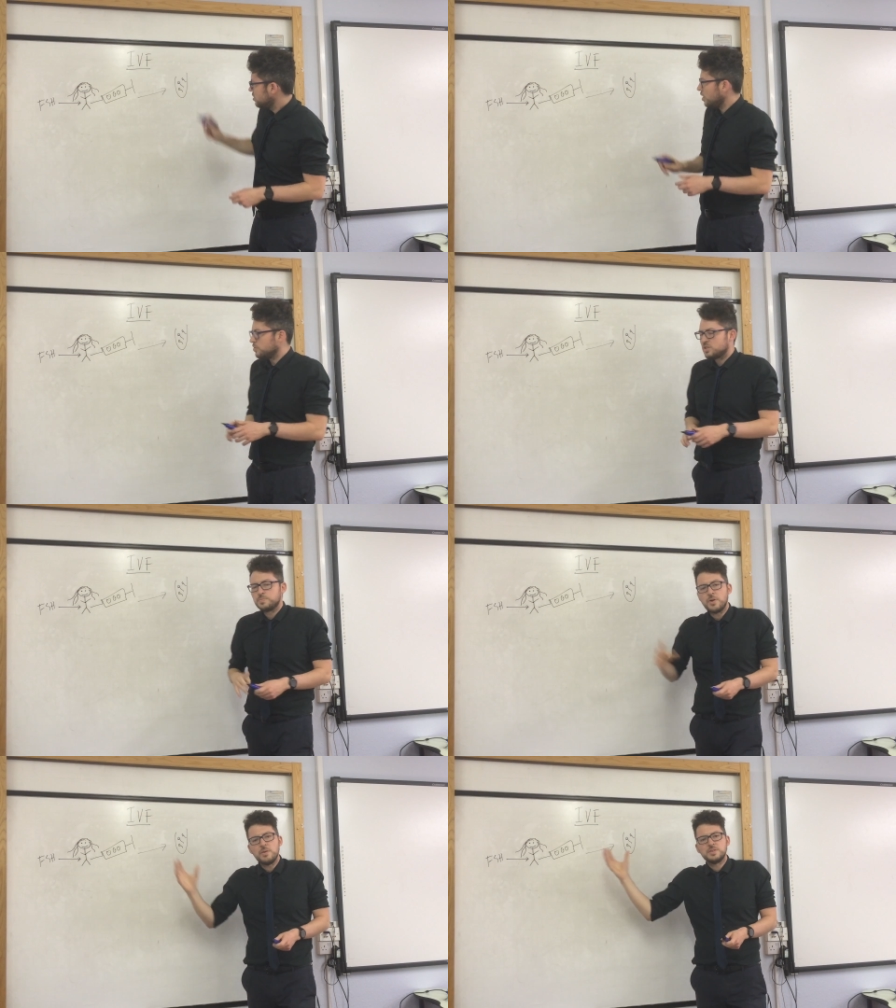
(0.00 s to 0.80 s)
So
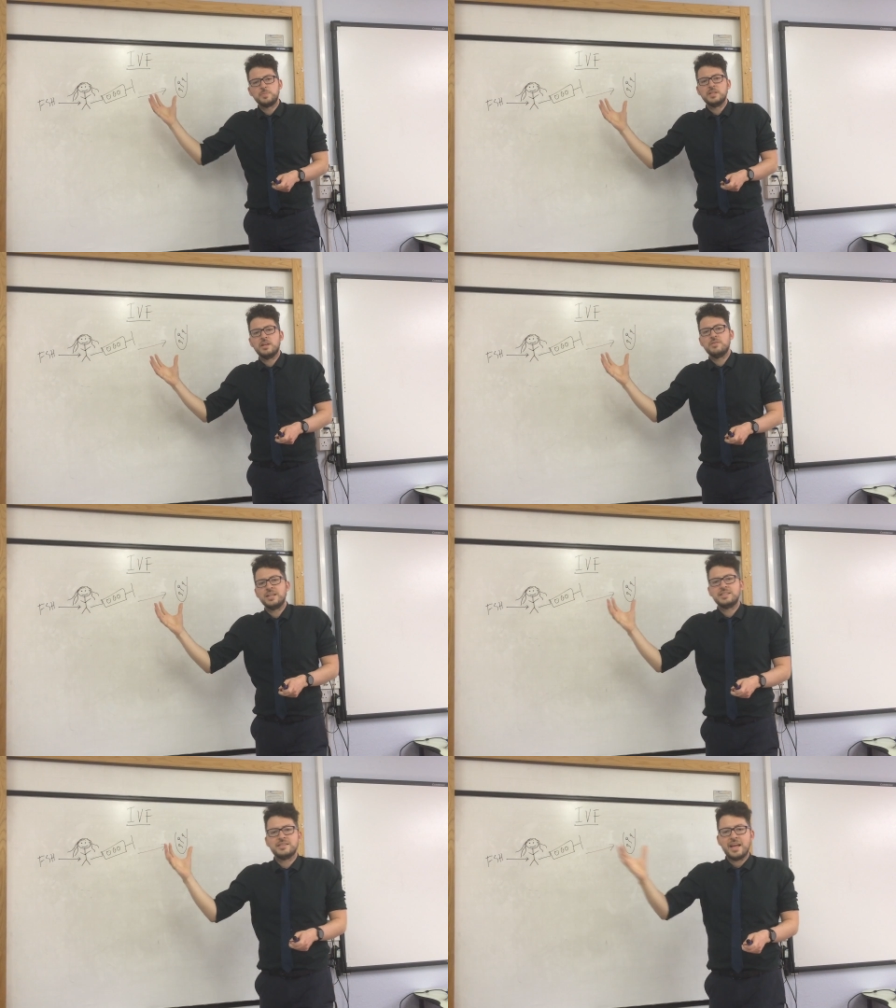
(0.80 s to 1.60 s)
sperm has been
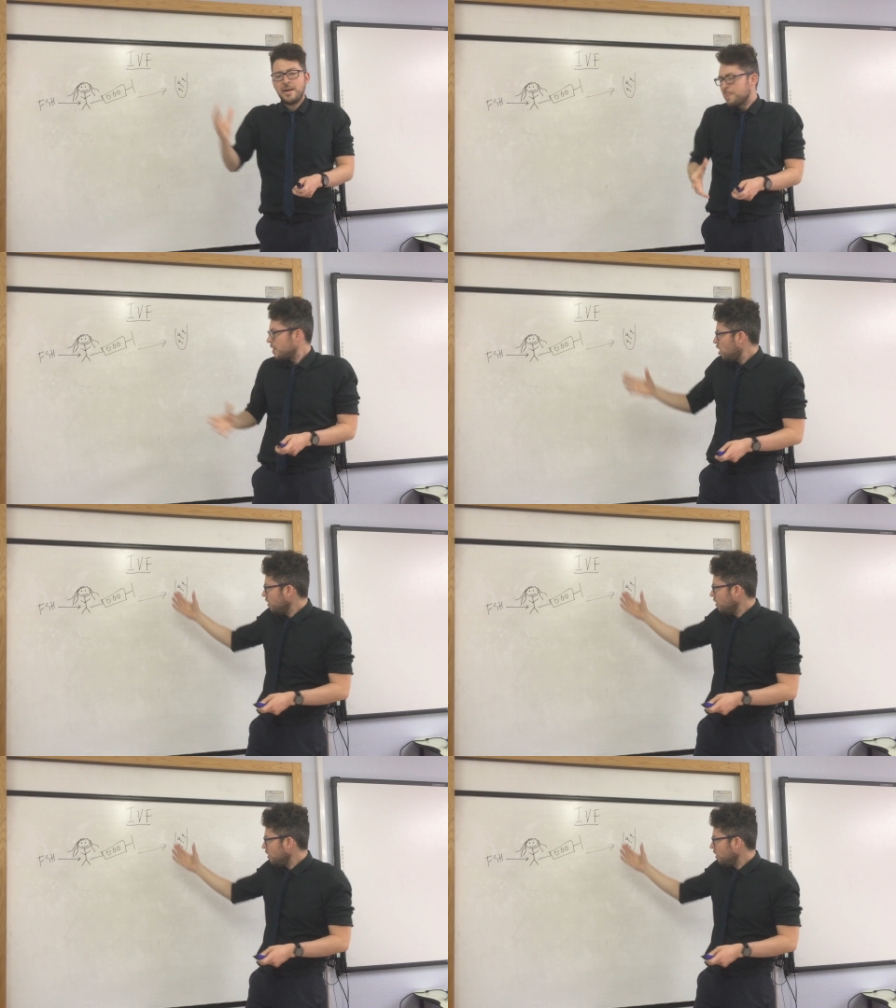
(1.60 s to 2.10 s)
donated there.